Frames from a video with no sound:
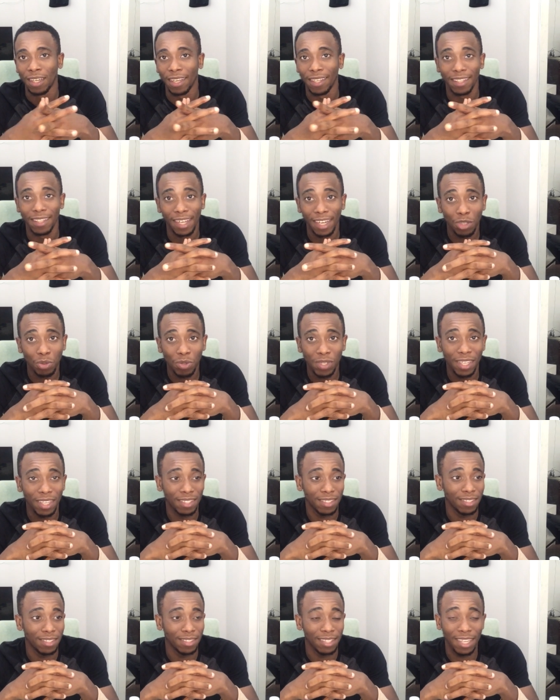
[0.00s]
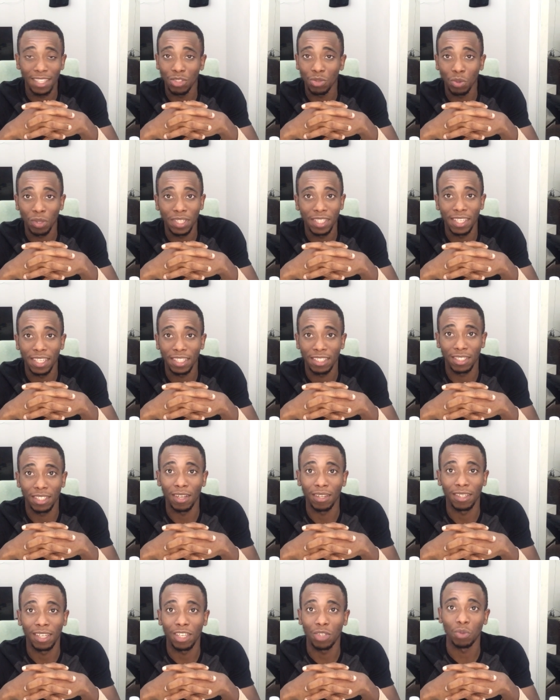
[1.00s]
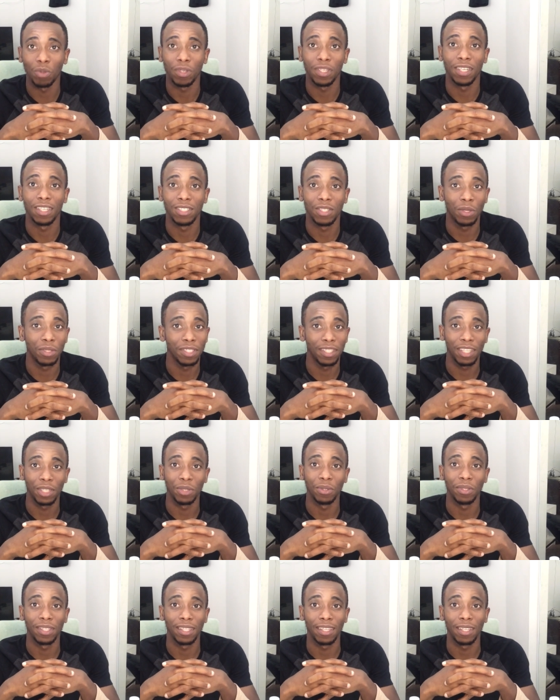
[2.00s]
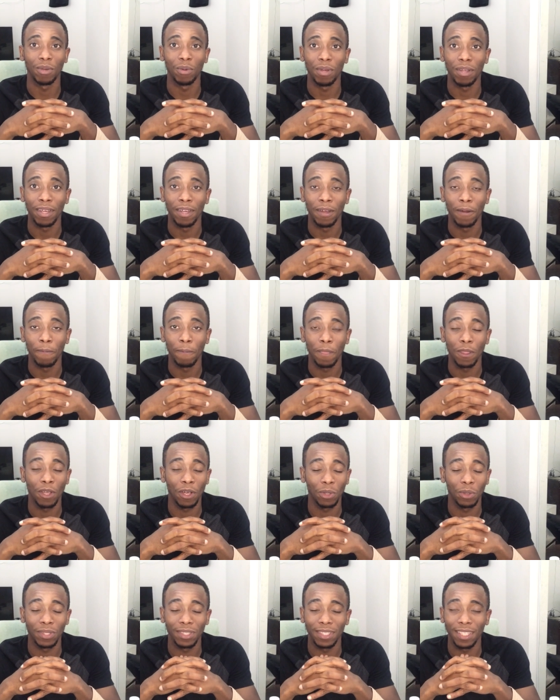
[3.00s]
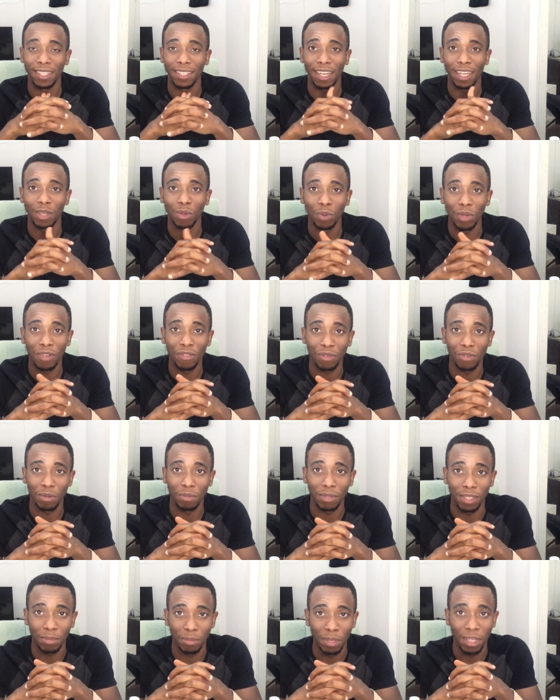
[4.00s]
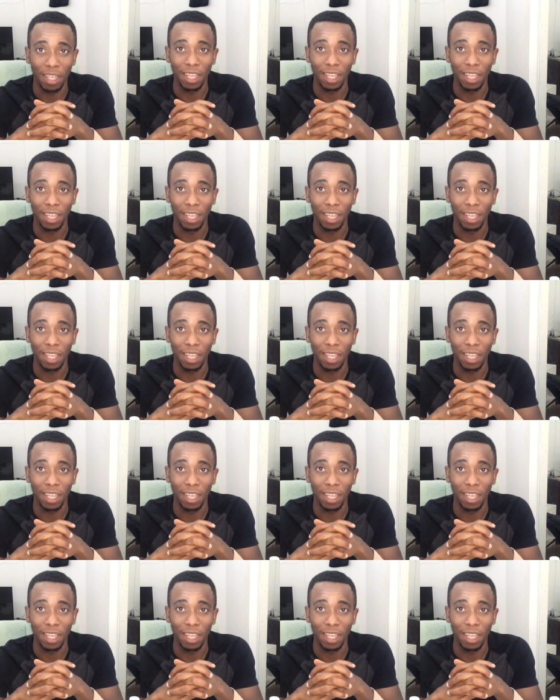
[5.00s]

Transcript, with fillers: And that is what he has, that is what he has done. That's what he has done. You cannot take the way you cannot take that away from him.